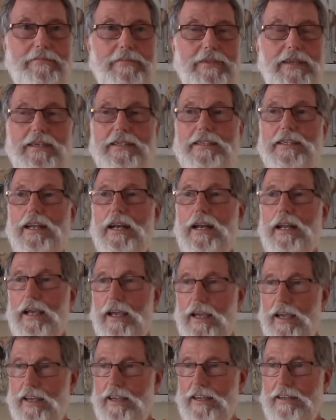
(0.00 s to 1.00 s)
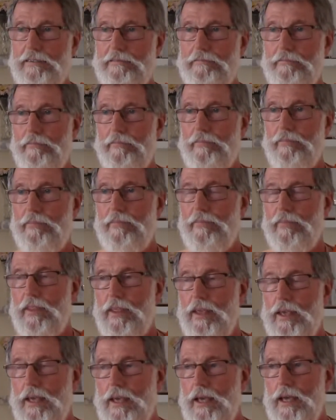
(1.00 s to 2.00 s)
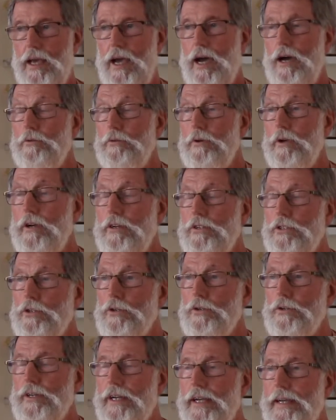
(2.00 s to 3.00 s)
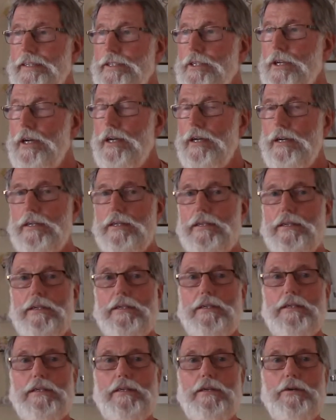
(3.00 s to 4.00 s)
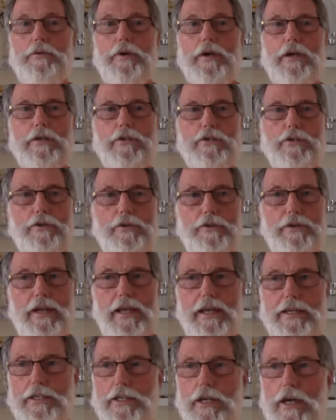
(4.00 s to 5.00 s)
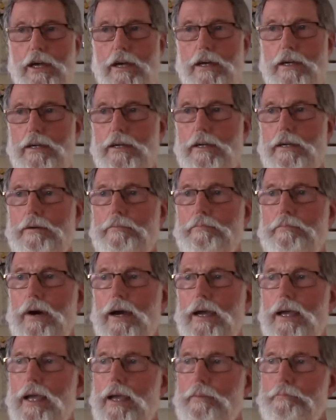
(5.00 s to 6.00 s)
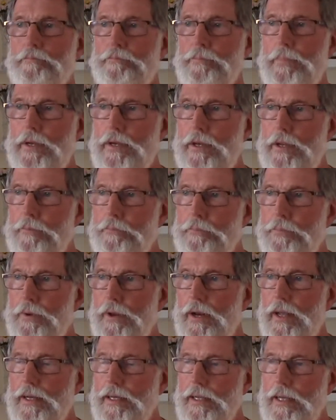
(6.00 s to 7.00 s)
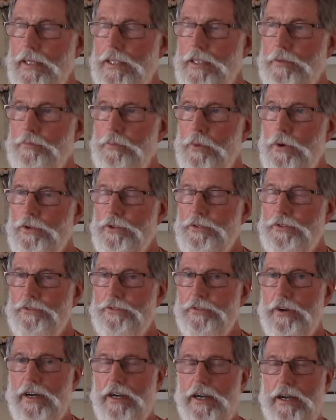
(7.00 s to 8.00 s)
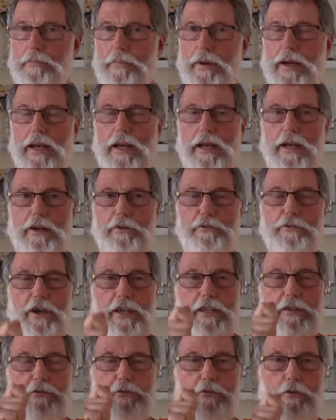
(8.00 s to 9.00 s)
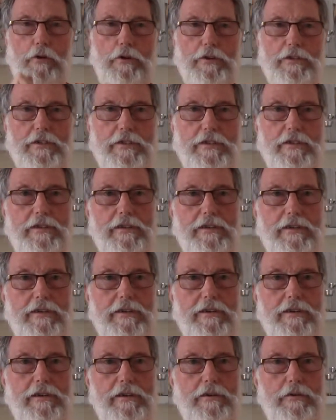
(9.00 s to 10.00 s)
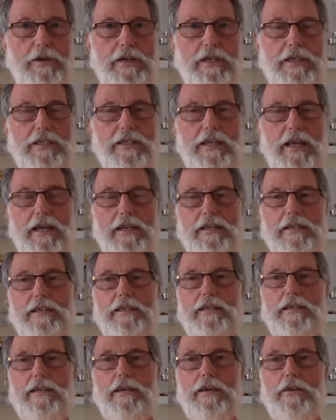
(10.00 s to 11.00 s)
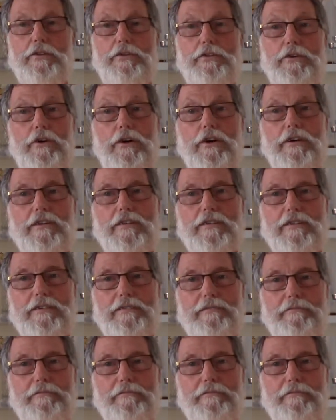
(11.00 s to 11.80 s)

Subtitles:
There's the link. How do we control nature? We control nature by manipulating its most fundamental and effective force. What is that? Thought.